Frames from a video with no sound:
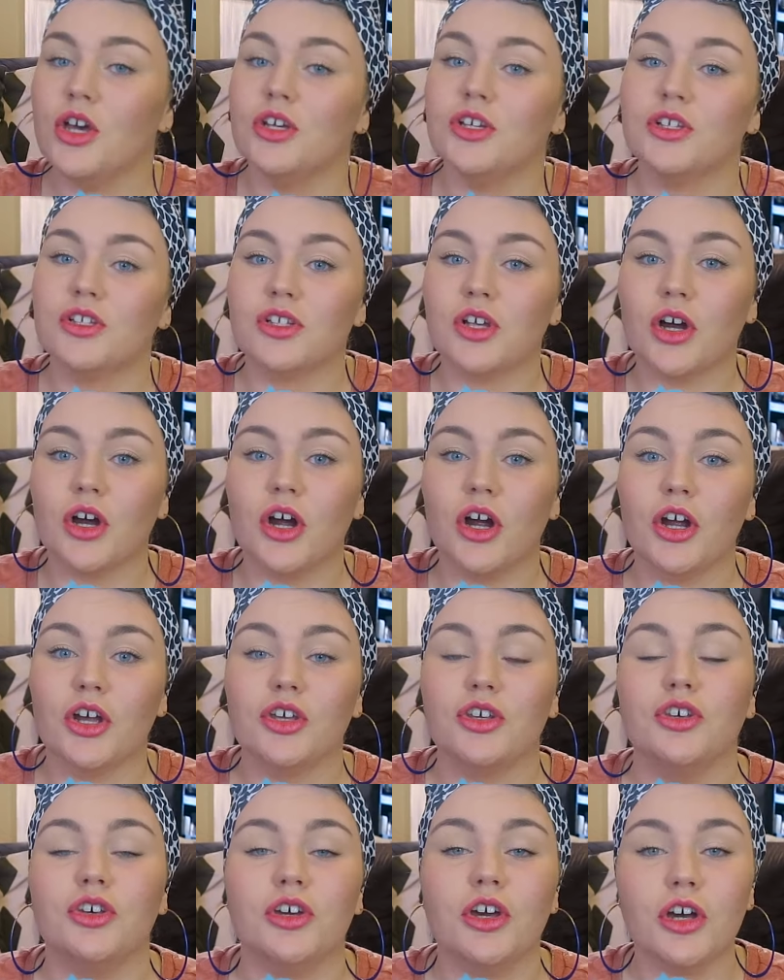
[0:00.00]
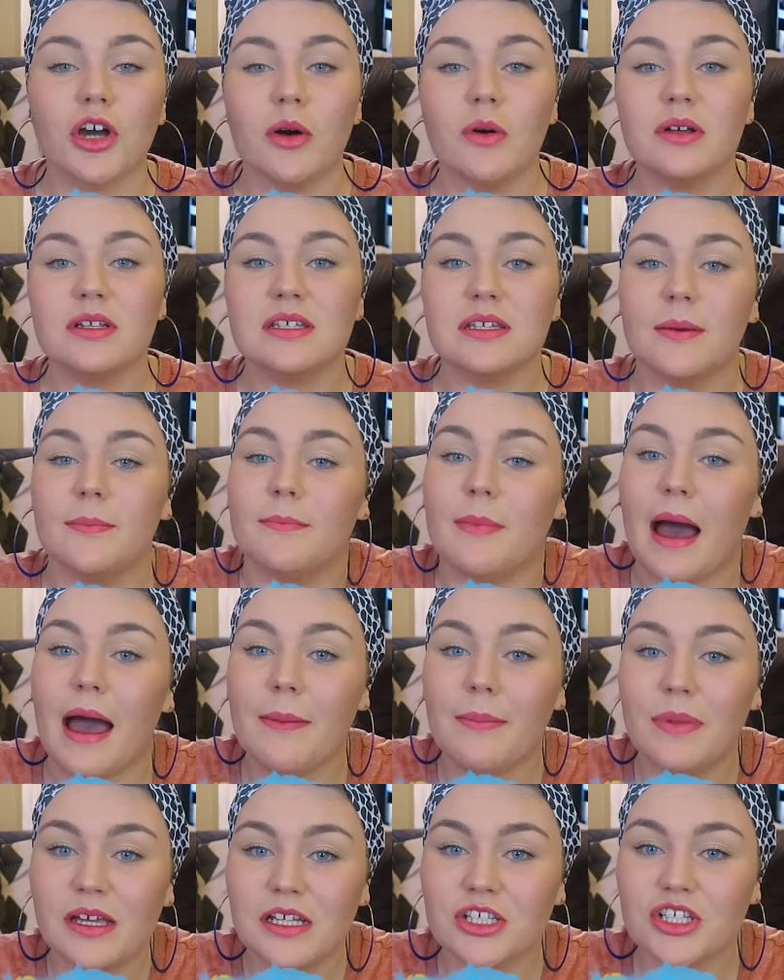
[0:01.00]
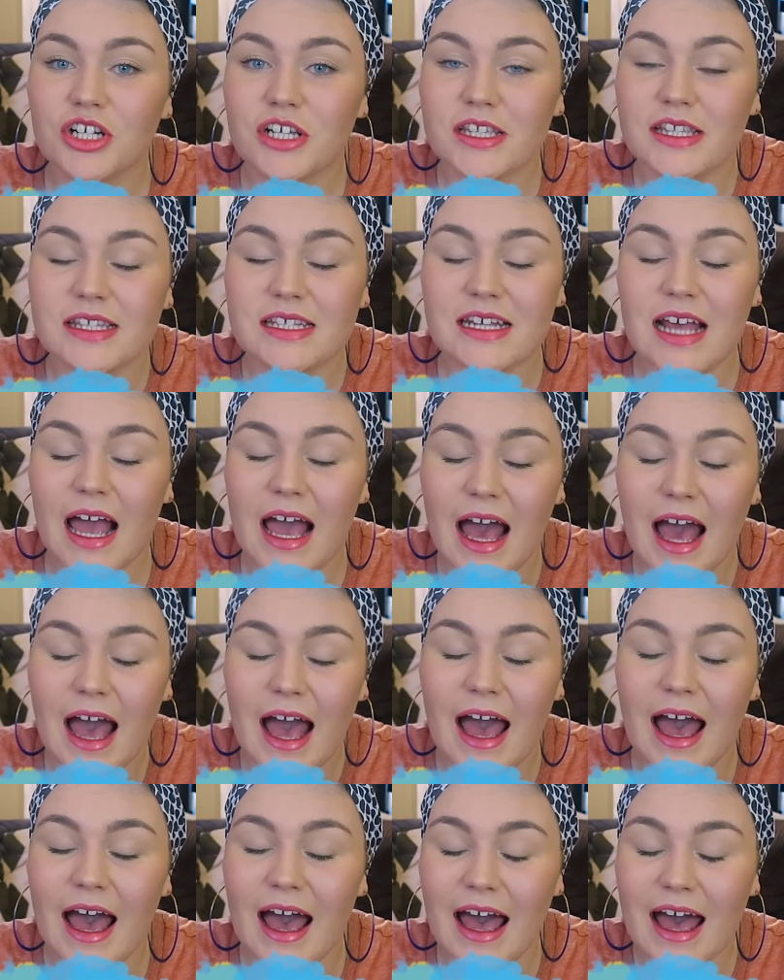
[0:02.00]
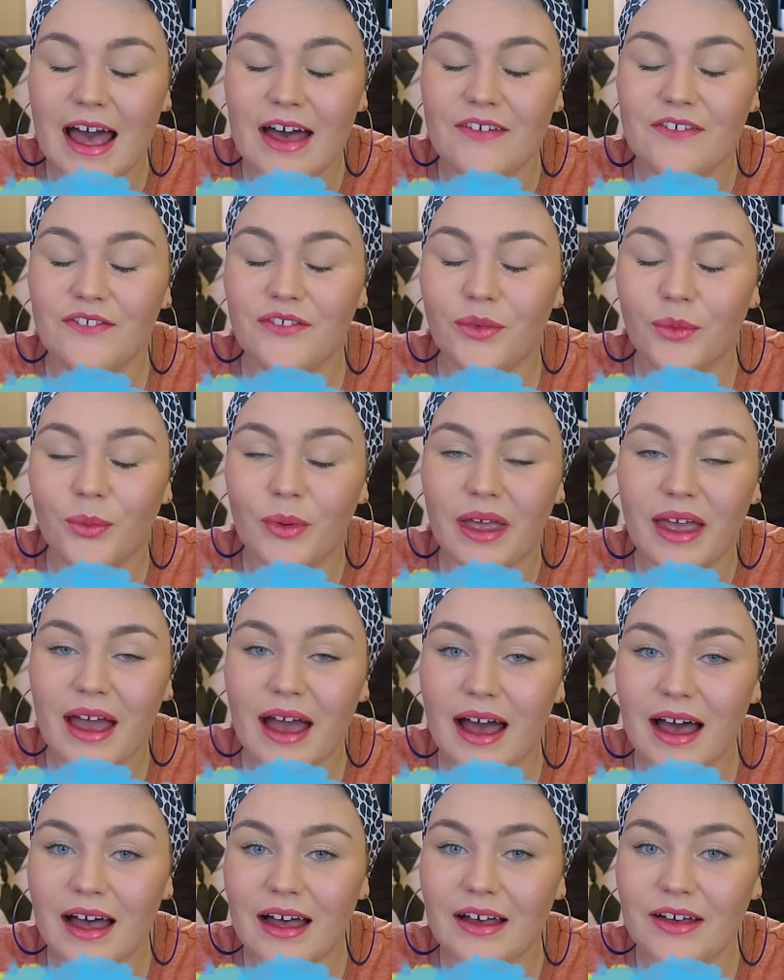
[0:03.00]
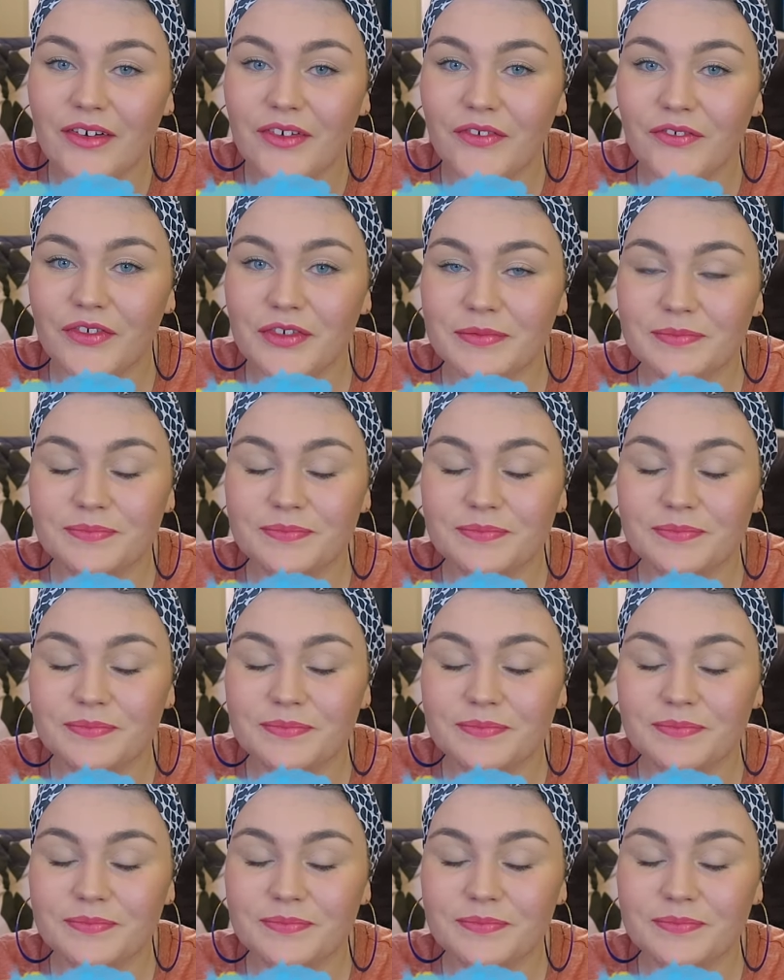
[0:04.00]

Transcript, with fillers: So you can go onto my Pinterest. I have, we have